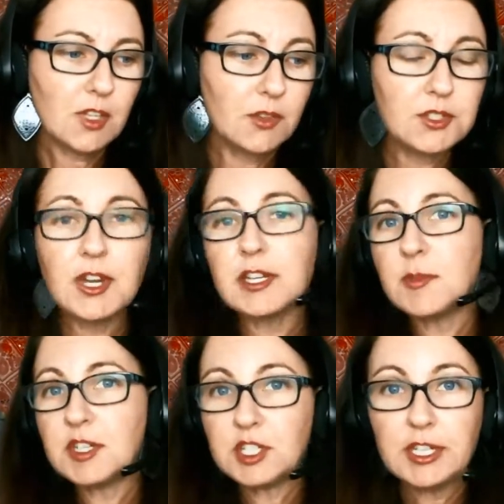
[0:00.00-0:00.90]
there's not as
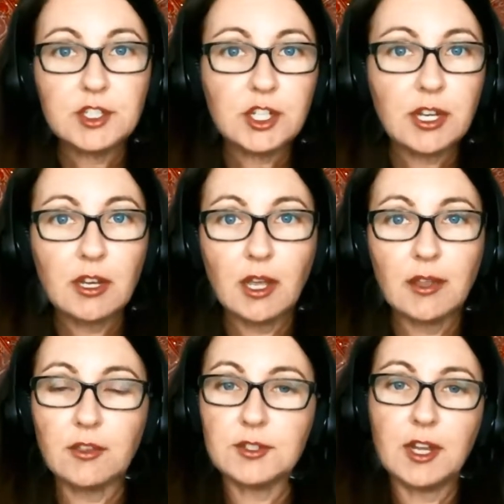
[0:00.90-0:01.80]
much teaching.
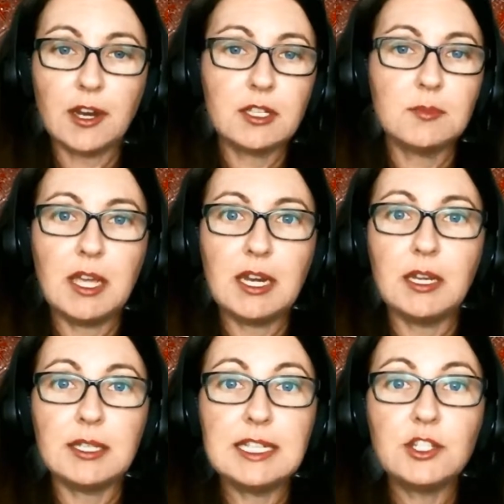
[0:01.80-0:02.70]
There's not as
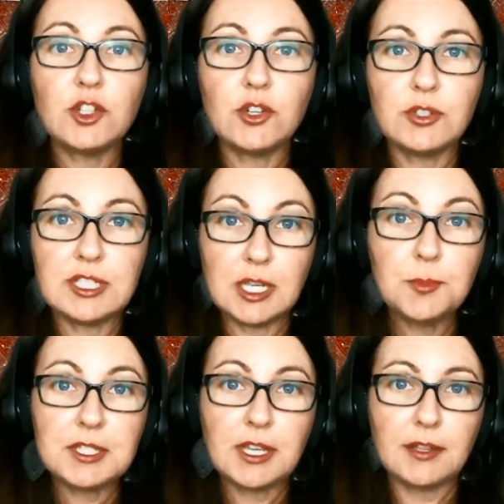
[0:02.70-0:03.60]
many teacher
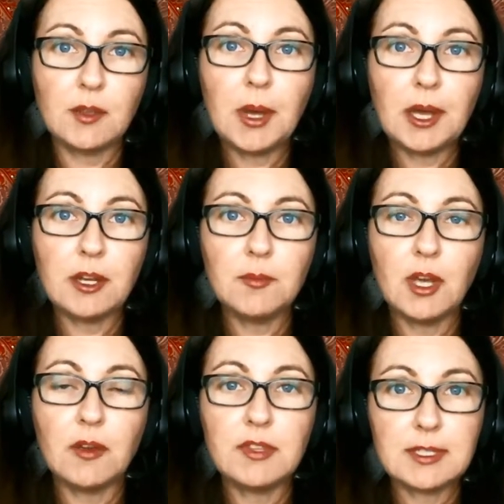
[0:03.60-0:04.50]
tips at the bottom
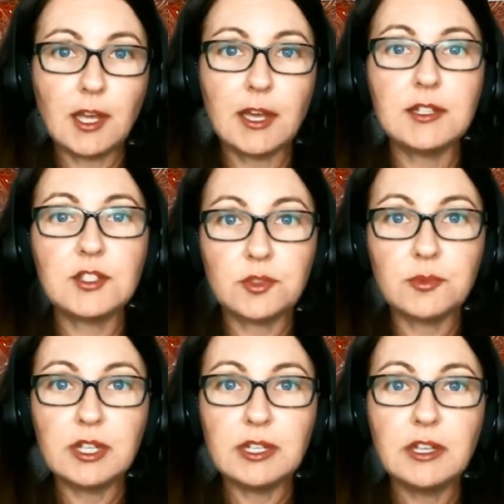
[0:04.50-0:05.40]
of the slides to
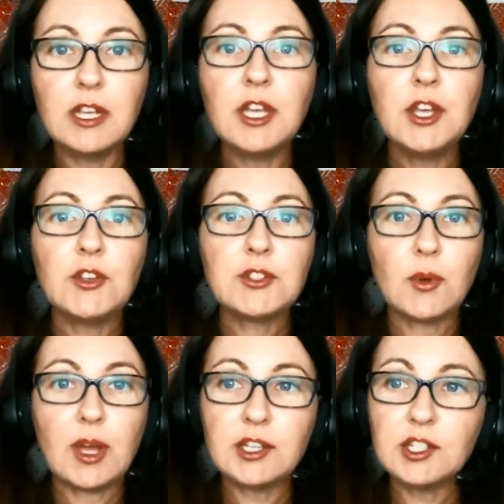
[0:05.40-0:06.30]
read.
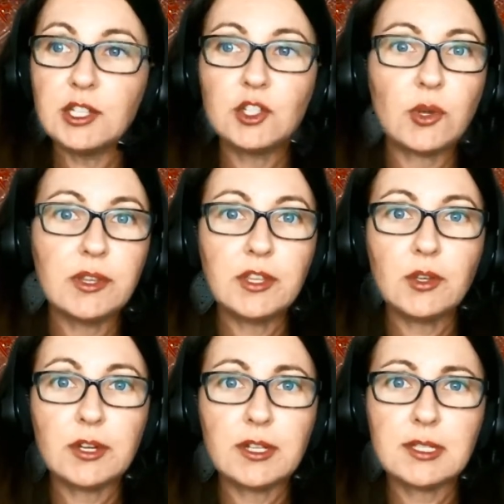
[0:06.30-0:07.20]
So I actually enjoyed the
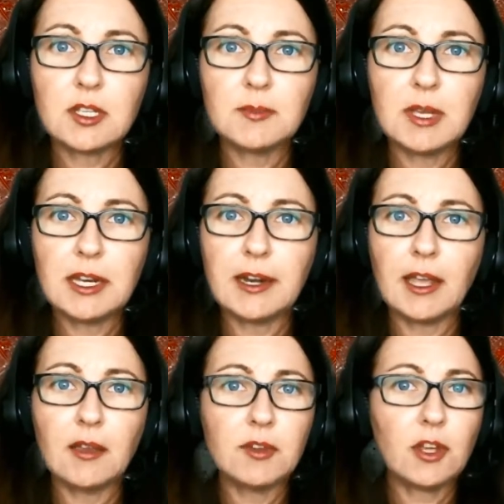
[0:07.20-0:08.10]
unit assessment, and I
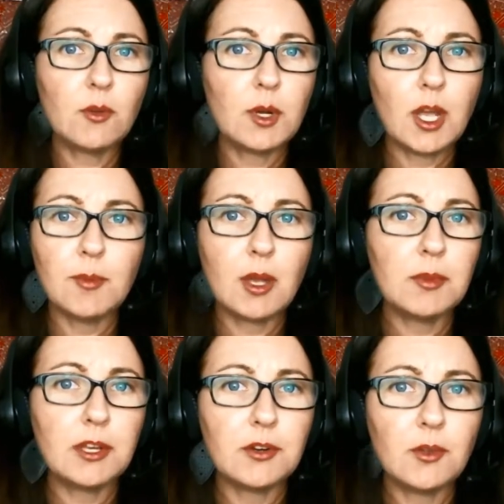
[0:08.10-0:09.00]
have another one coming
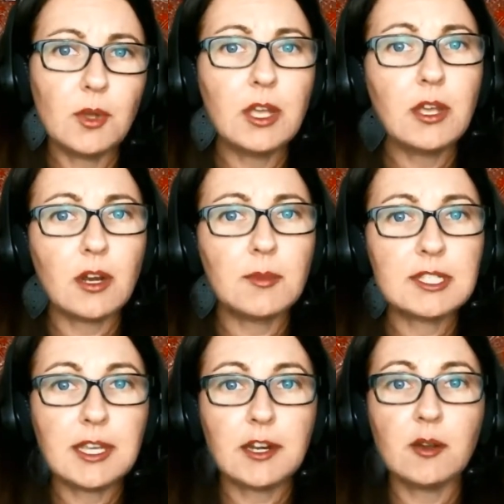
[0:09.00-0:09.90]
up later in the week, and I'm
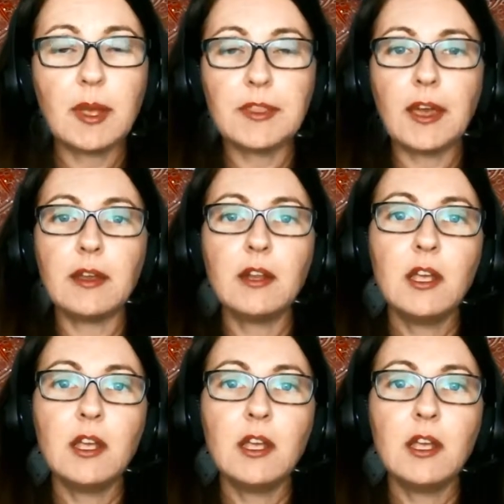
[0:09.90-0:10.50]
excited about that.